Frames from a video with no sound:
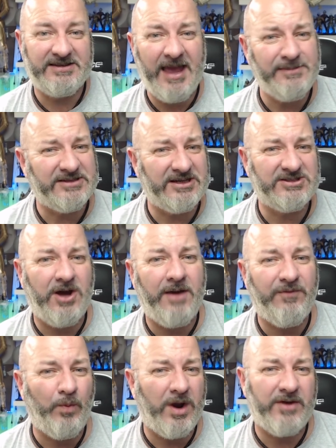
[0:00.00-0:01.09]
Games at the time,
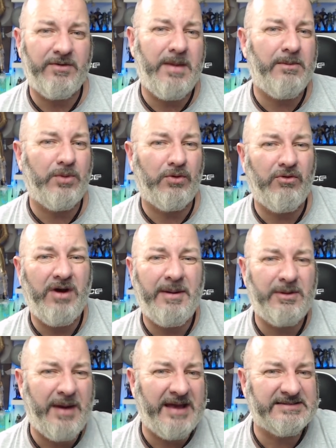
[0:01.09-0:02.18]
from what I remember,
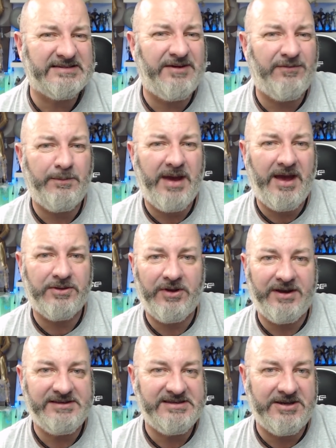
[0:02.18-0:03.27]
around about
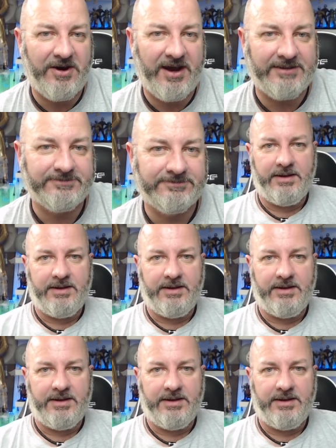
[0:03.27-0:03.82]
£7.99.